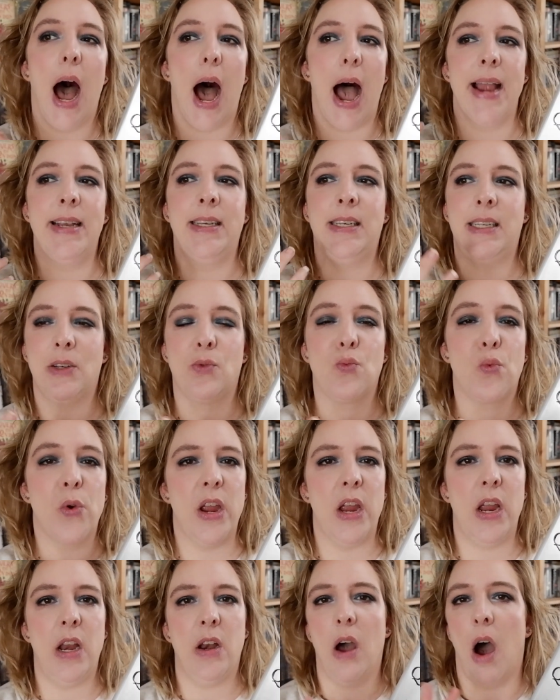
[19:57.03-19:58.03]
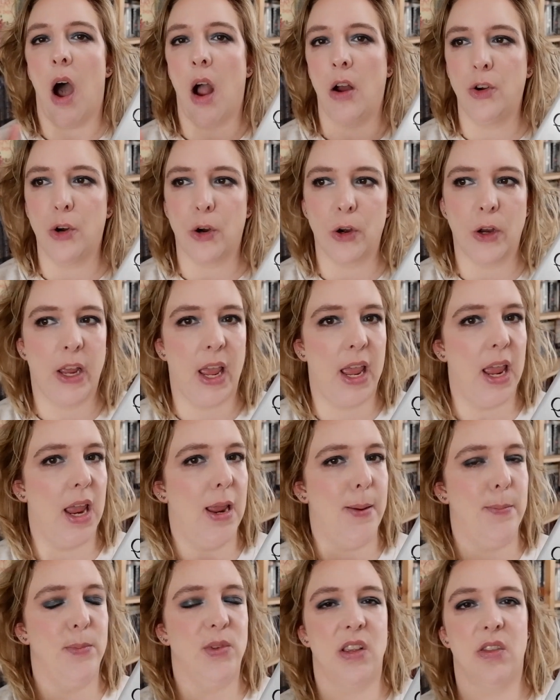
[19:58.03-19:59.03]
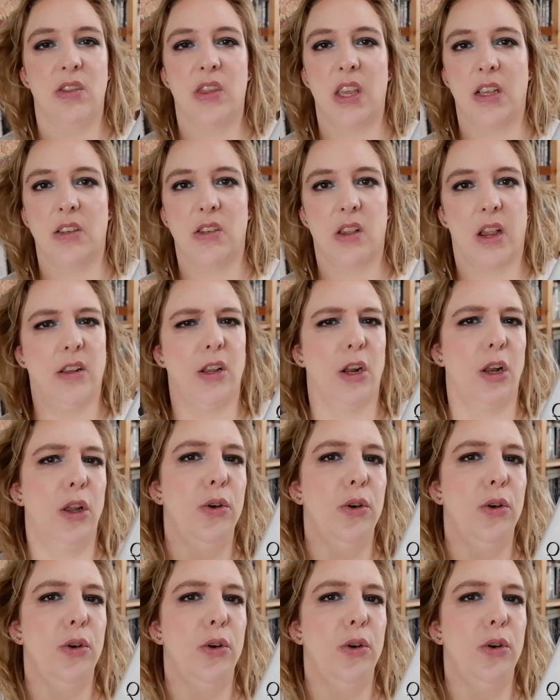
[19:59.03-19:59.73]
I did read Hunger Games and things like the